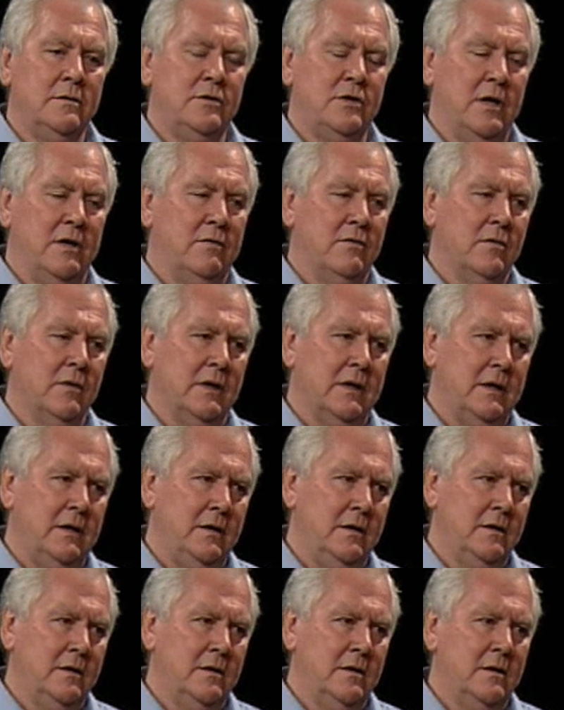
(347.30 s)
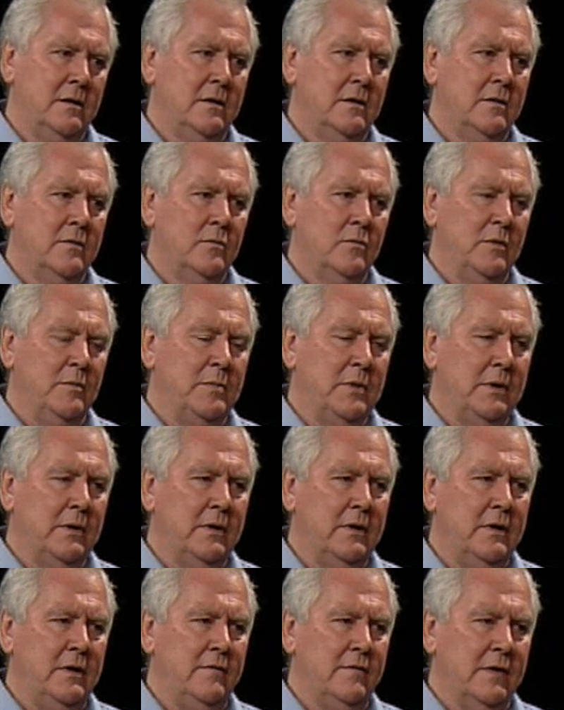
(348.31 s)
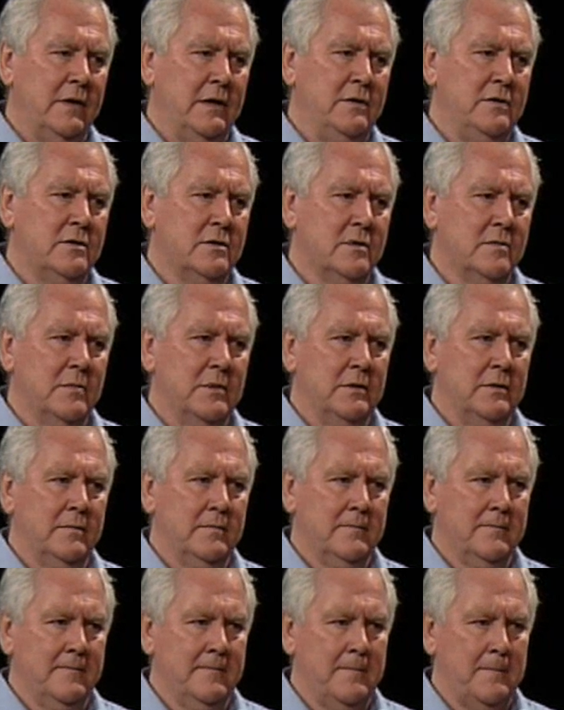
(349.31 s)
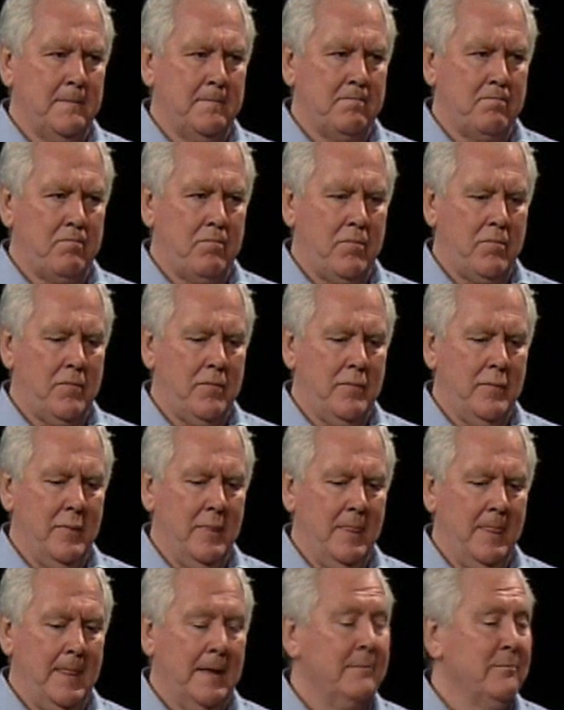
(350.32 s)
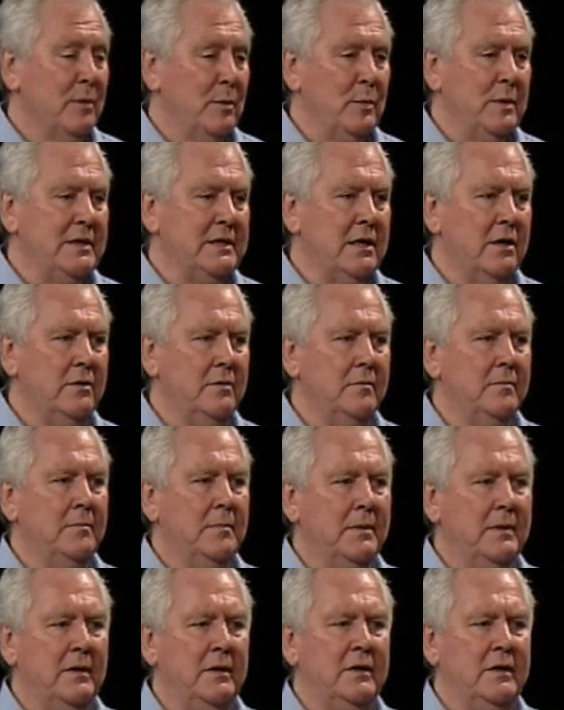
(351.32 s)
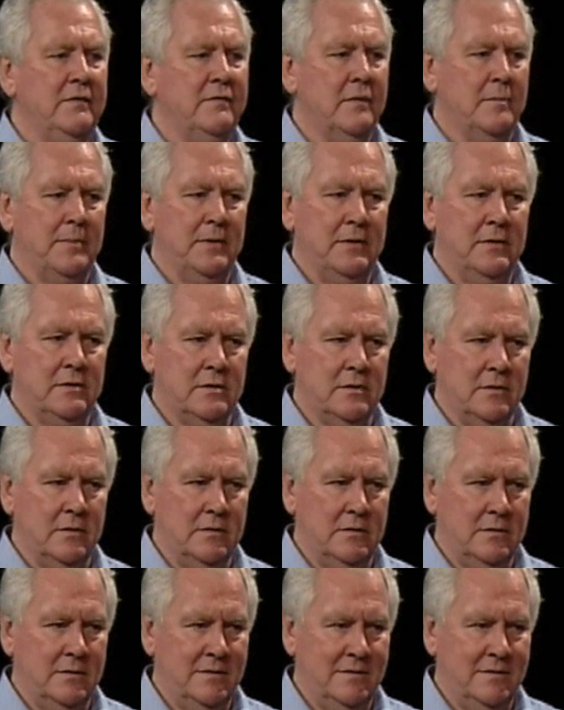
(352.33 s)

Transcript: generally we believe an instrument, but we don't believe a person.